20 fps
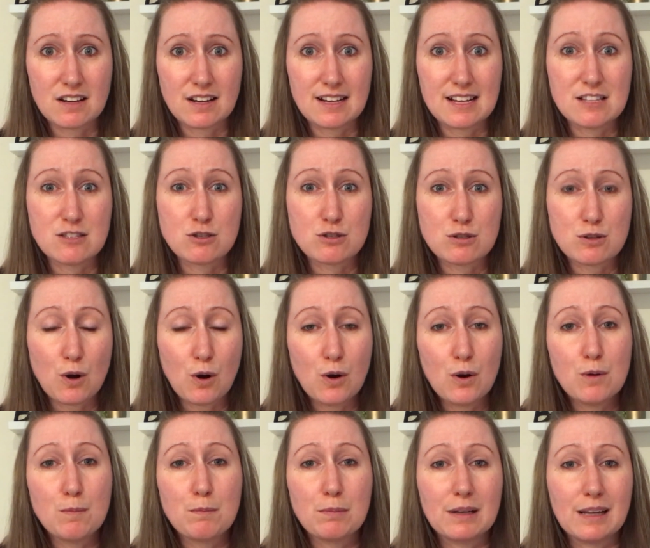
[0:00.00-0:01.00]
Like, it's
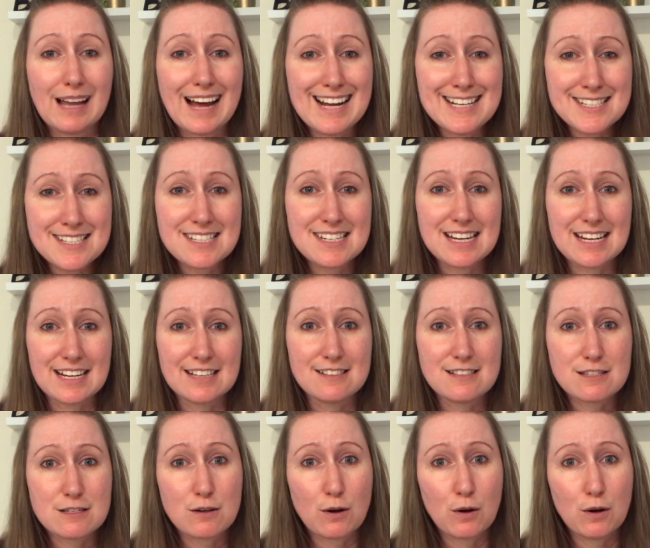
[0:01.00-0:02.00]
so plastic and
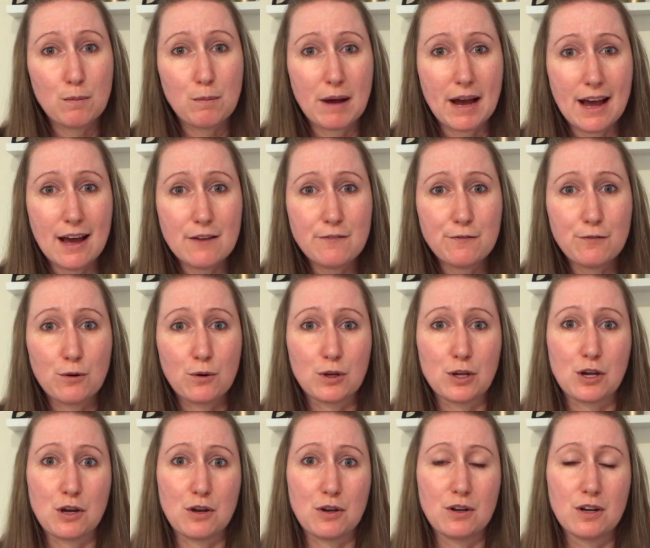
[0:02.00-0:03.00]
so bad for
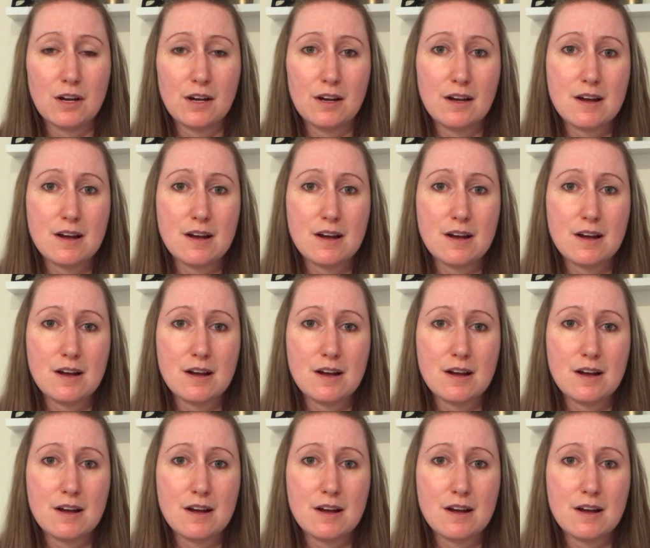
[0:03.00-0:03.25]
you.